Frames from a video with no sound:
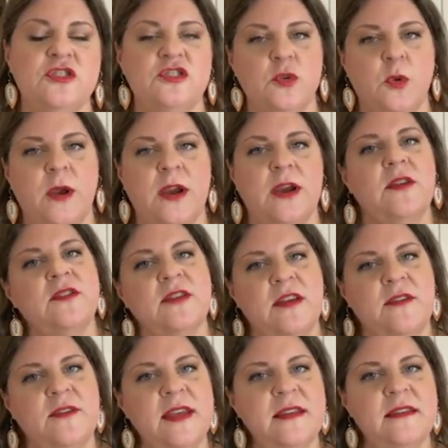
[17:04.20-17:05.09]
squares
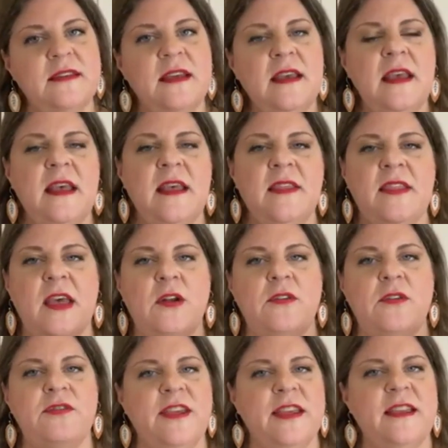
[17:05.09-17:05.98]
of it.
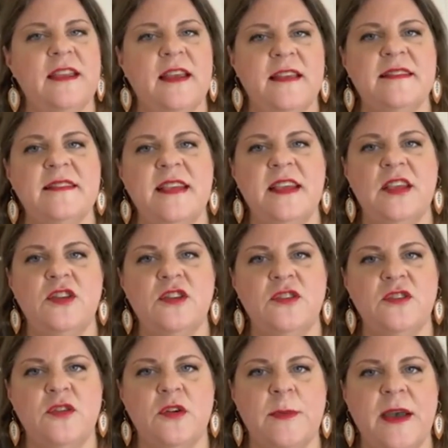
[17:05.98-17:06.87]
That'll fit nicely in
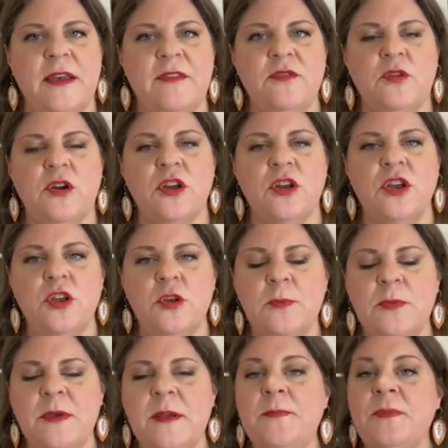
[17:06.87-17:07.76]
your 4x4 hoop.